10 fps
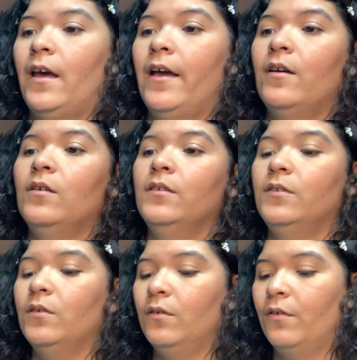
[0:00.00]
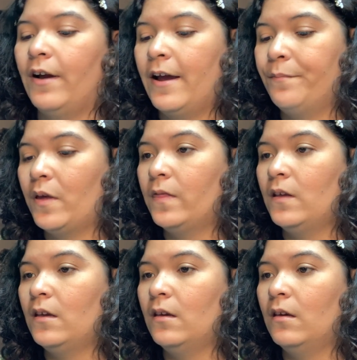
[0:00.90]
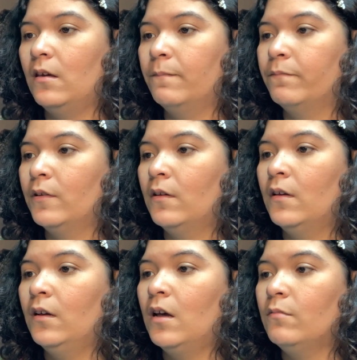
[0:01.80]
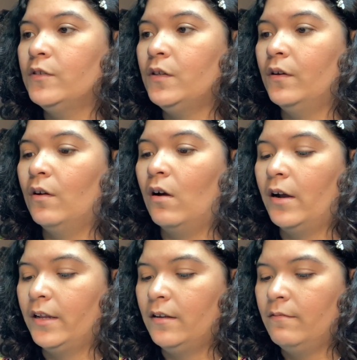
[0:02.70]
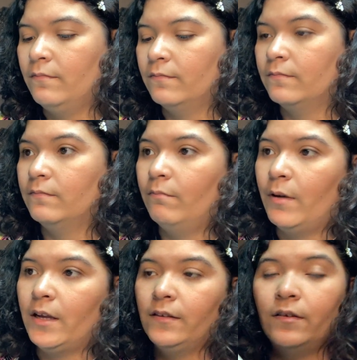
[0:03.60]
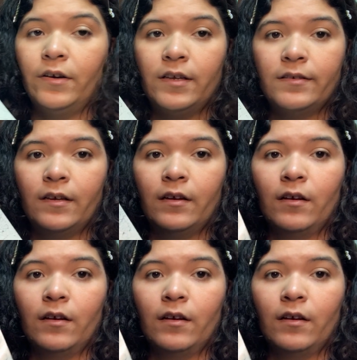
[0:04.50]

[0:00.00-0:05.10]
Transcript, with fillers: I also grabbed the Come to the Garden by Teresa